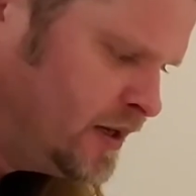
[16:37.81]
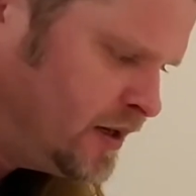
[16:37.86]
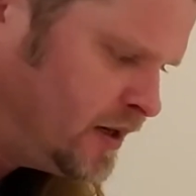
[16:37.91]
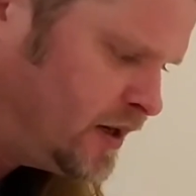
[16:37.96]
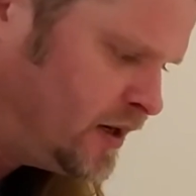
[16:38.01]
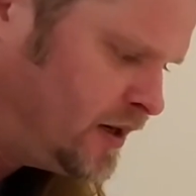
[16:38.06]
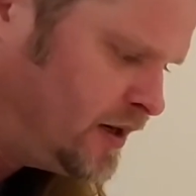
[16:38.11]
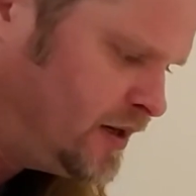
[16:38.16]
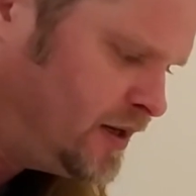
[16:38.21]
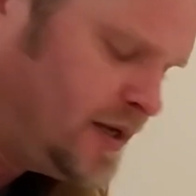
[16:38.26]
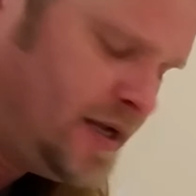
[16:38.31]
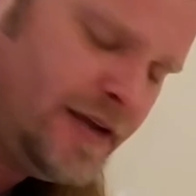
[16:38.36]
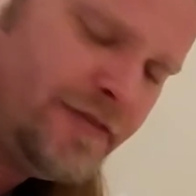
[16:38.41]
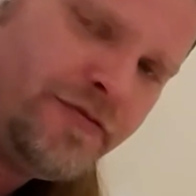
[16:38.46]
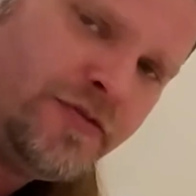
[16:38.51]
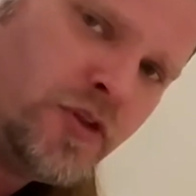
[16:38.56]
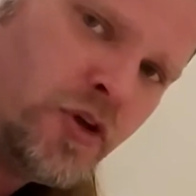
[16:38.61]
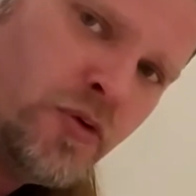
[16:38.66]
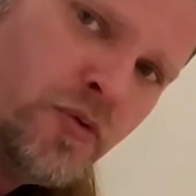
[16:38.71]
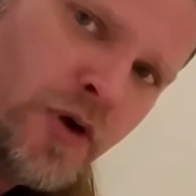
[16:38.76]

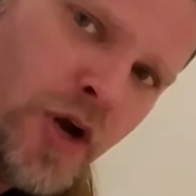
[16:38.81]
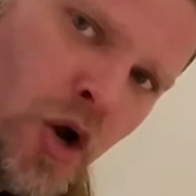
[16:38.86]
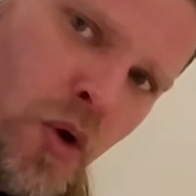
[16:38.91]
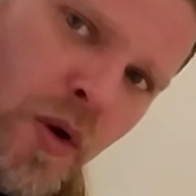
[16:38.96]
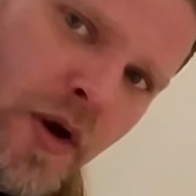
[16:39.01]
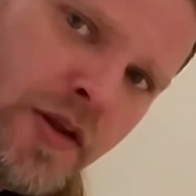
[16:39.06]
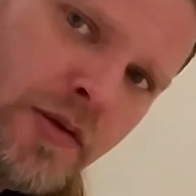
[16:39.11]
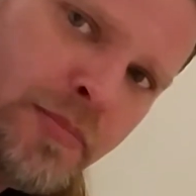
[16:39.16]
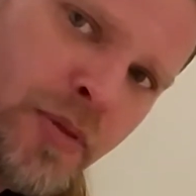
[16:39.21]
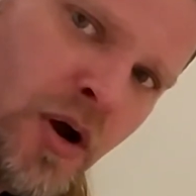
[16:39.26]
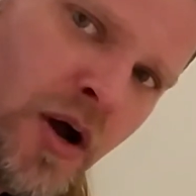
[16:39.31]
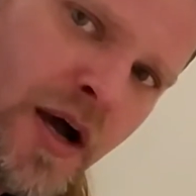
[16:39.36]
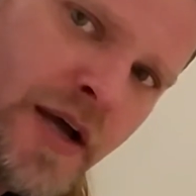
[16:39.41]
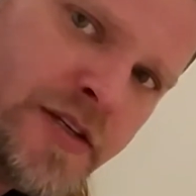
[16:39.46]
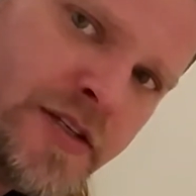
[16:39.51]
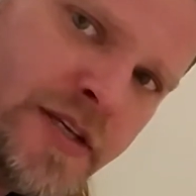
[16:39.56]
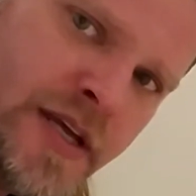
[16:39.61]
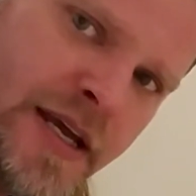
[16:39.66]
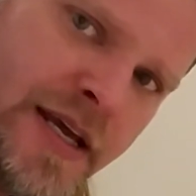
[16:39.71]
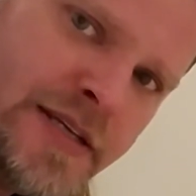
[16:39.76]
If through no other
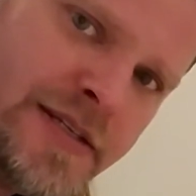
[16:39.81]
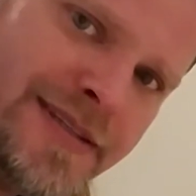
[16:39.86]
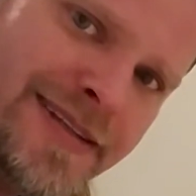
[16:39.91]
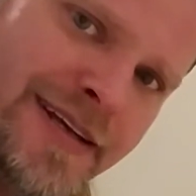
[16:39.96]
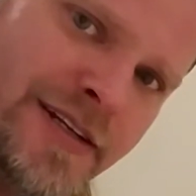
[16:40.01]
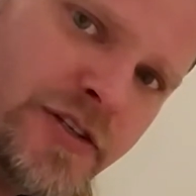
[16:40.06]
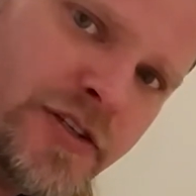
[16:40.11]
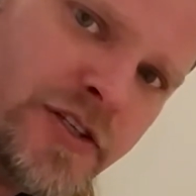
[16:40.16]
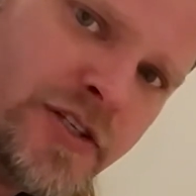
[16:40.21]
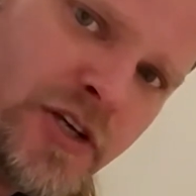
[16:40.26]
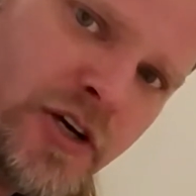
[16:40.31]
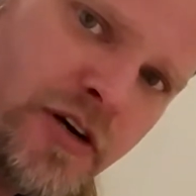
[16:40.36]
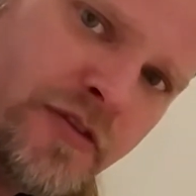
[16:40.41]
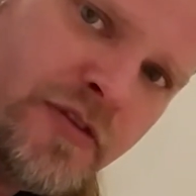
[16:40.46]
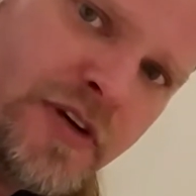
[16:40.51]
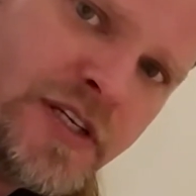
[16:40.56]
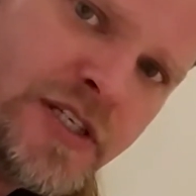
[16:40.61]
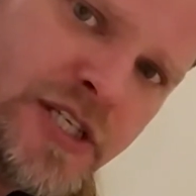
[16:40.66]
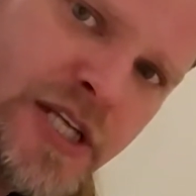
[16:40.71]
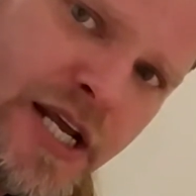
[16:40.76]
process than
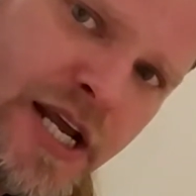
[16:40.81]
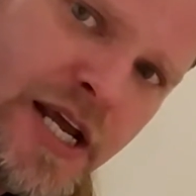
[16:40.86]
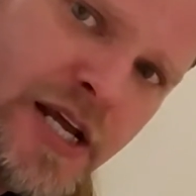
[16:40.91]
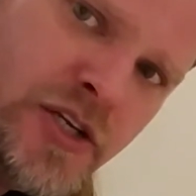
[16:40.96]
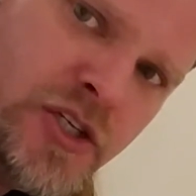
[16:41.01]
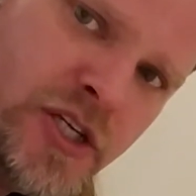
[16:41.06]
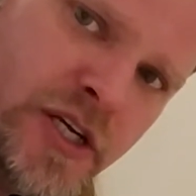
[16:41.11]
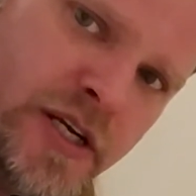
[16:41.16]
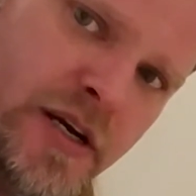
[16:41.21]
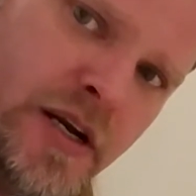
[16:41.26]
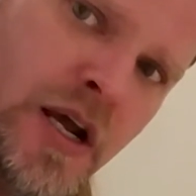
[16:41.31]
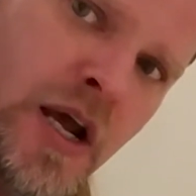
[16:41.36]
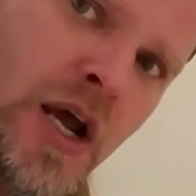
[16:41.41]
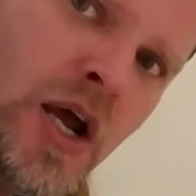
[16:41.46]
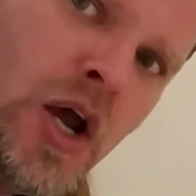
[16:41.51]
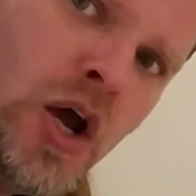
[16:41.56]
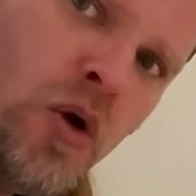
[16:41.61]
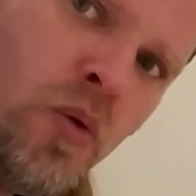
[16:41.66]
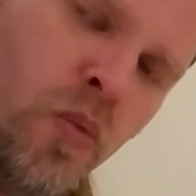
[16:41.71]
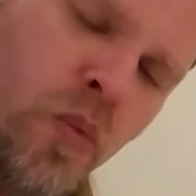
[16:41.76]
surface tension,
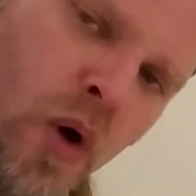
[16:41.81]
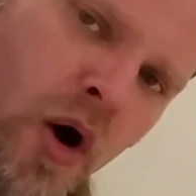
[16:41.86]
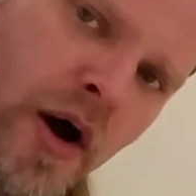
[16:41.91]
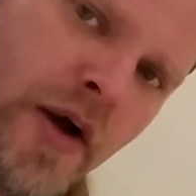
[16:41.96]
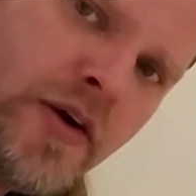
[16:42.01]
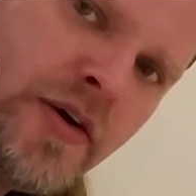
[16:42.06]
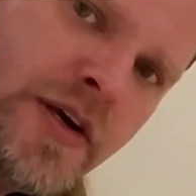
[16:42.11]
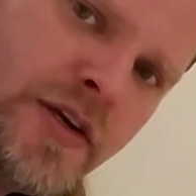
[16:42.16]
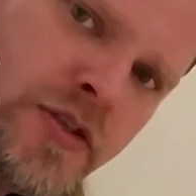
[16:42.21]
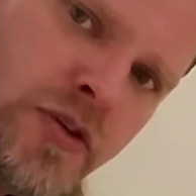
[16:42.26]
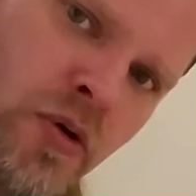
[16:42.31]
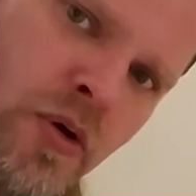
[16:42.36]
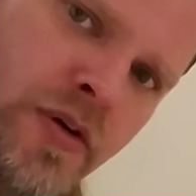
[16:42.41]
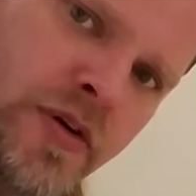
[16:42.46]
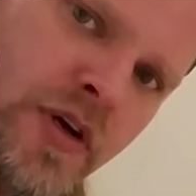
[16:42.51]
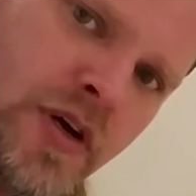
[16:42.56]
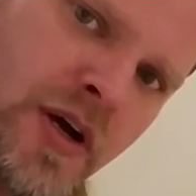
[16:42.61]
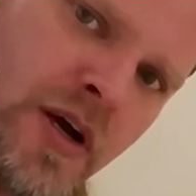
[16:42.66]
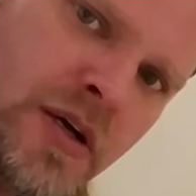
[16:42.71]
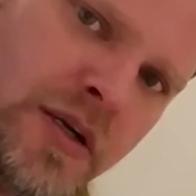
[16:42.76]
water is going
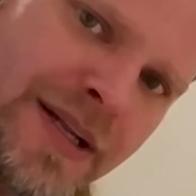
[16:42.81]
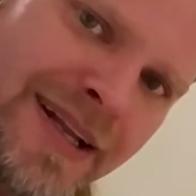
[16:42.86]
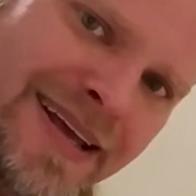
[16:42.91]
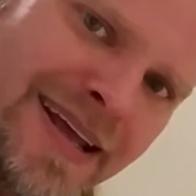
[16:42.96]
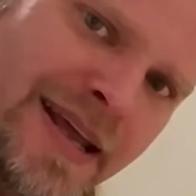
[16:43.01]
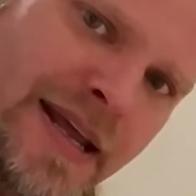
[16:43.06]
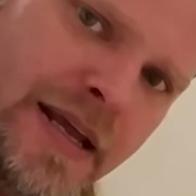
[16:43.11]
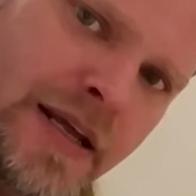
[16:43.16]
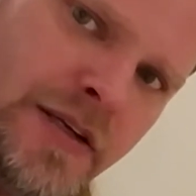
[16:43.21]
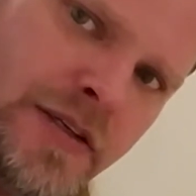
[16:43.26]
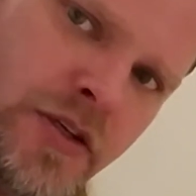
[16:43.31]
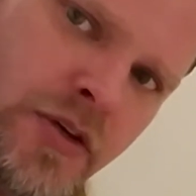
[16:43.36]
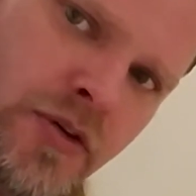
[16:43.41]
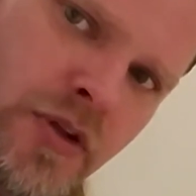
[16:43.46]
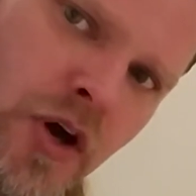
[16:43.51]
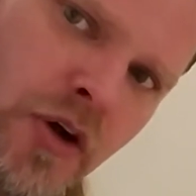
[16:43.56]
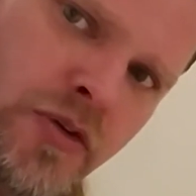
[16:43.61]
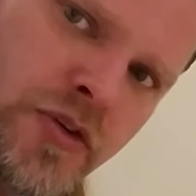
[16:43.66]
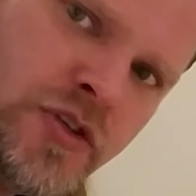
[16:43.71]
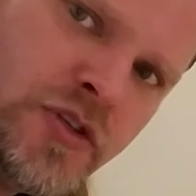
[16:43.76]
to cling to
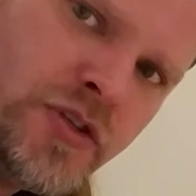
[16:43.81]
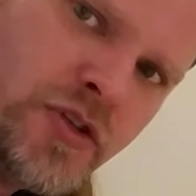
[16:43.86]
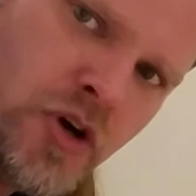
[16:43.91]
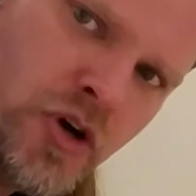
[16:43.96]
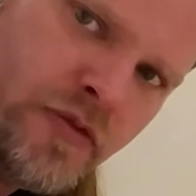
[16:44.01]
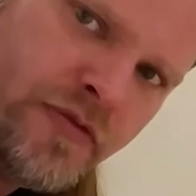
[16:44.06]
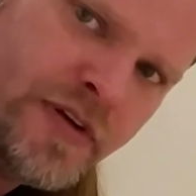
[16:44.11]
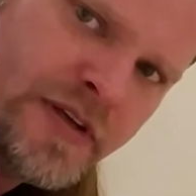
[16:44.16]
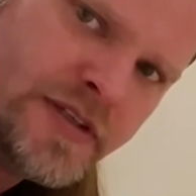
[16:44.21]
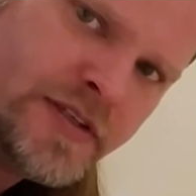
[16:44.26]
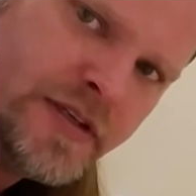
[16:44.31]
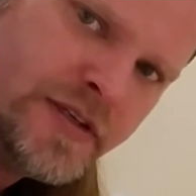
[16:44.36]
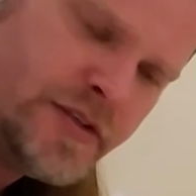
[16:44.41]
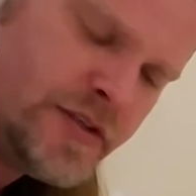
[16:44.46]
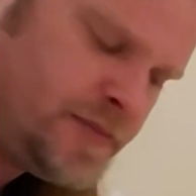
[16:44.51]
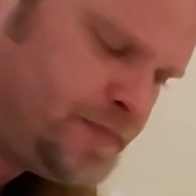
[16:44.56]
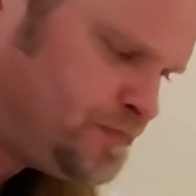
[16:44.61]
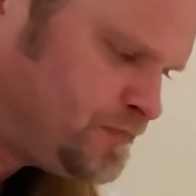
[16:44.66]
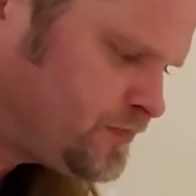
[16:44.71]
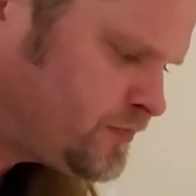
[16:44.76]
those surfaces.